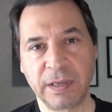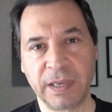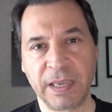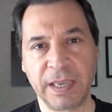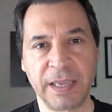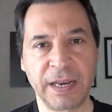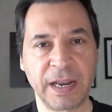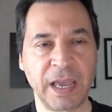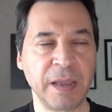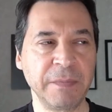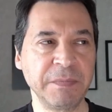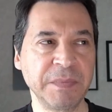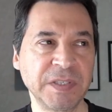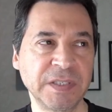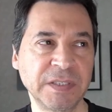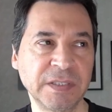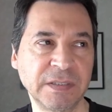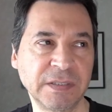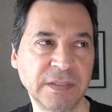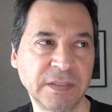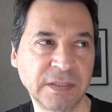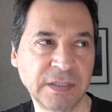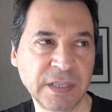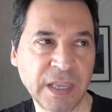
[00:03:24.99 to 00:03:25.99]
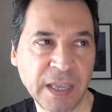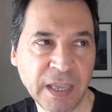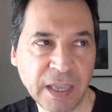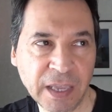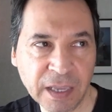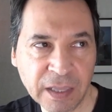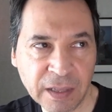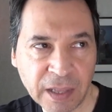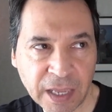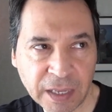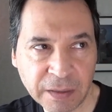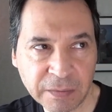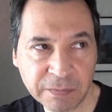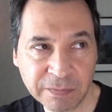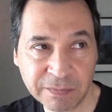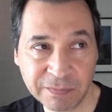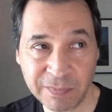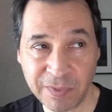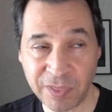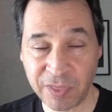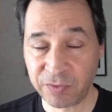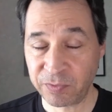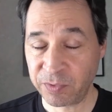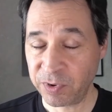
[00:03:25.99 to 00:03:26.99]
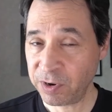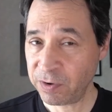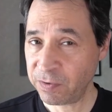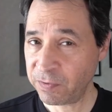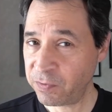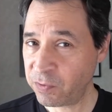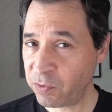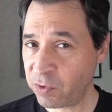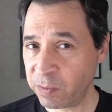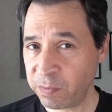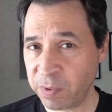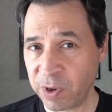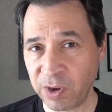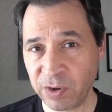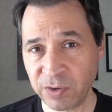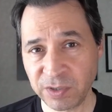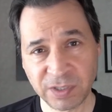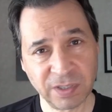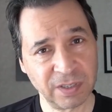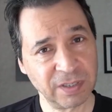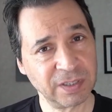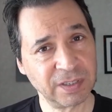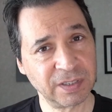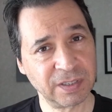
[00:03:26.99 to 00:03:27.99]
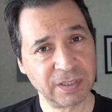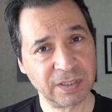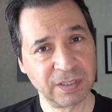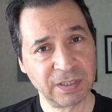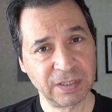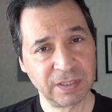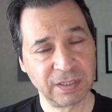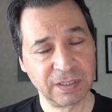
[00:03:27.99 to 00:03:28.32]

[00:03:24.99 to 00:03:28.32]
And I'm saying like three or four poses.